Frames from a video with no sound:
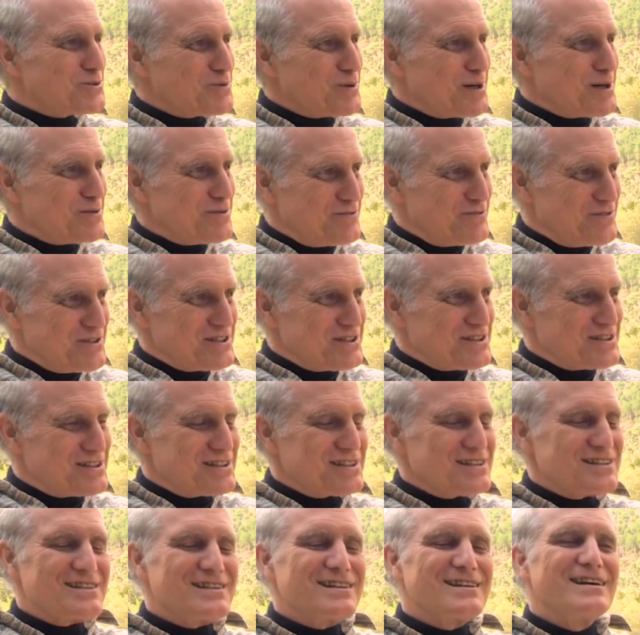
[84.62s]
quantum
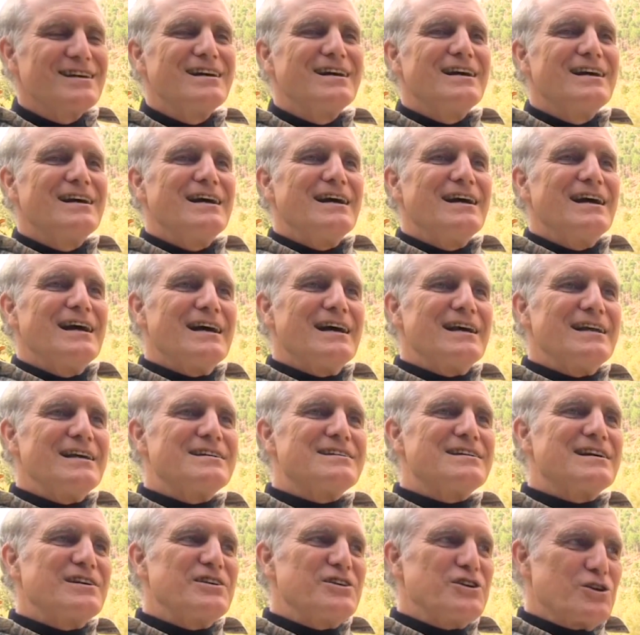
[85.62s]
physicist. And he
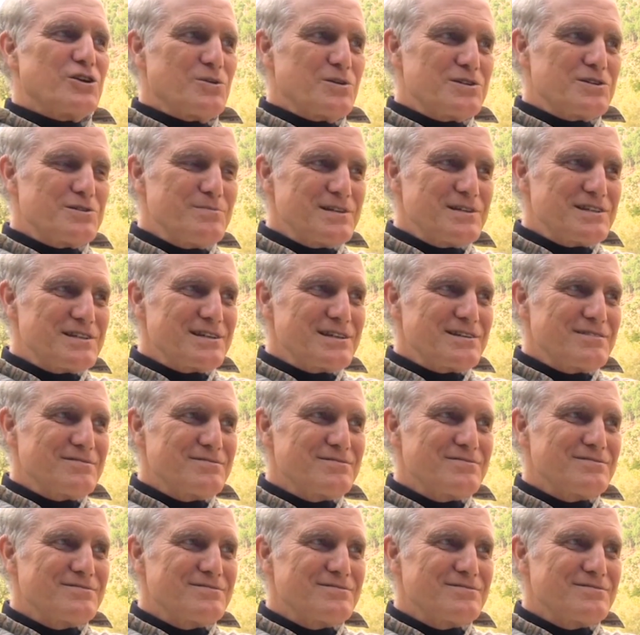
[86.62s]
said, you know what's missing?